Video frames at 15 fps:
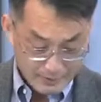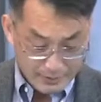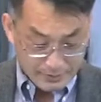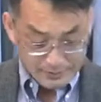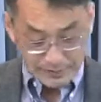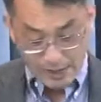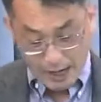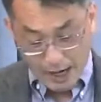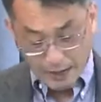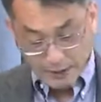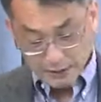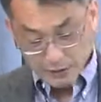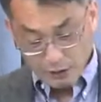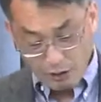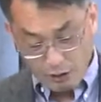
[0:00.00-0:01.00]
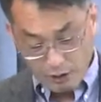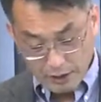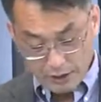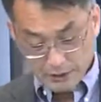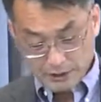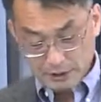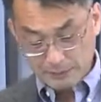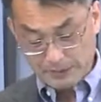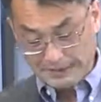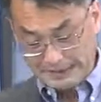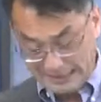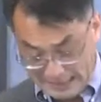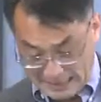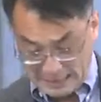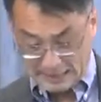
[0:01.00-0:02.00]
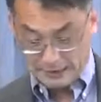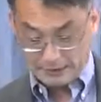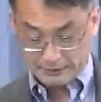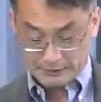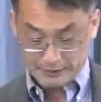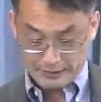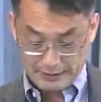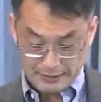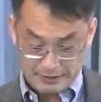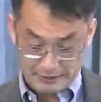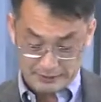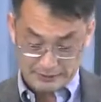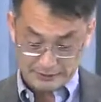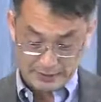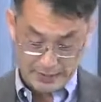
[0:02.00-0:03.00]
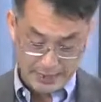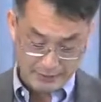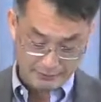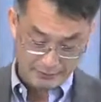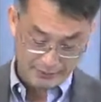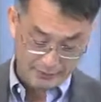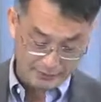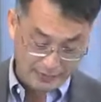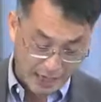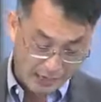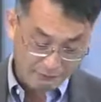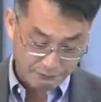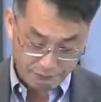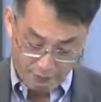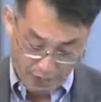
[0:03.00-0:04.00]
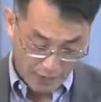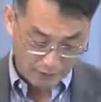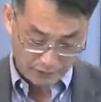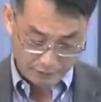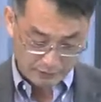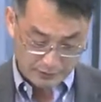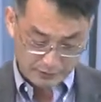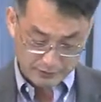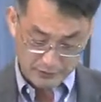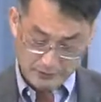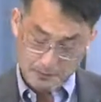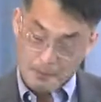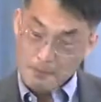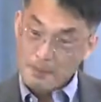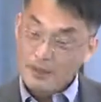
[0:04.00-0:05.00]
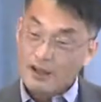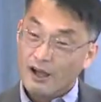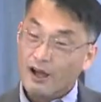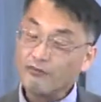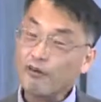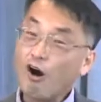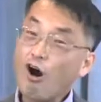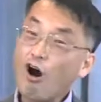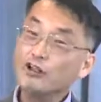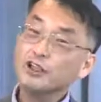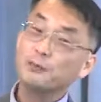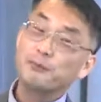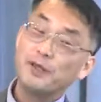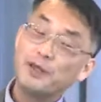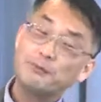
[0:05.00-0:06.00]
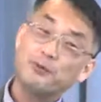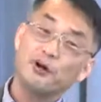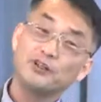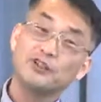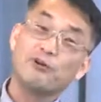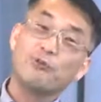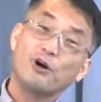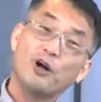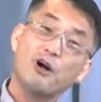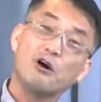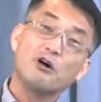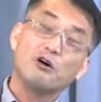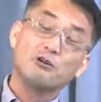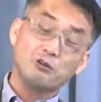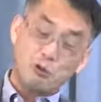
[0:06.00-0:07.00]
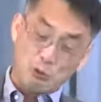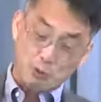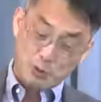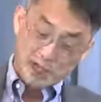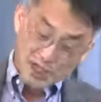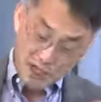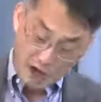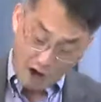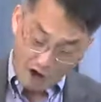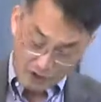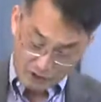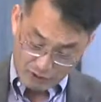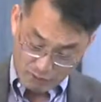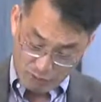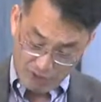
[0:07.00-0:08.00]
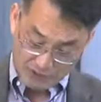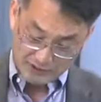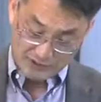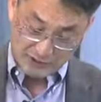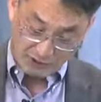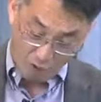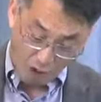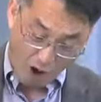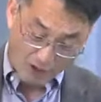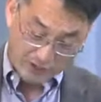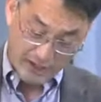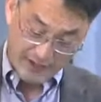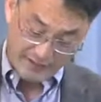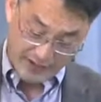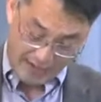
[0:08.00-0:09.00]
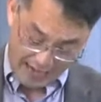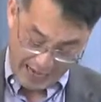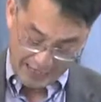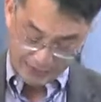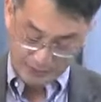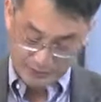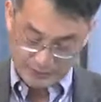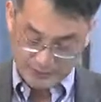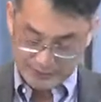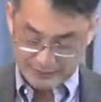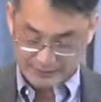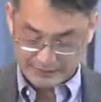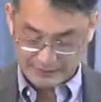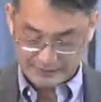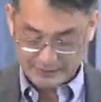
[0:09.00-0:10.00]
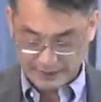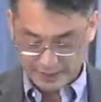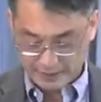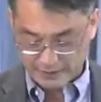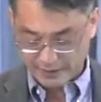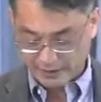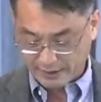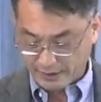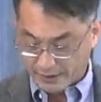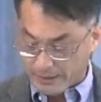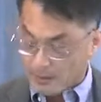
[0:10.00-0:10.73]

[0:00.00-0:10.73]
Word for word: And God has called us to be leaders in this area, not followers. Of all the people in the world, we are the ones that ought to have a handle in this area.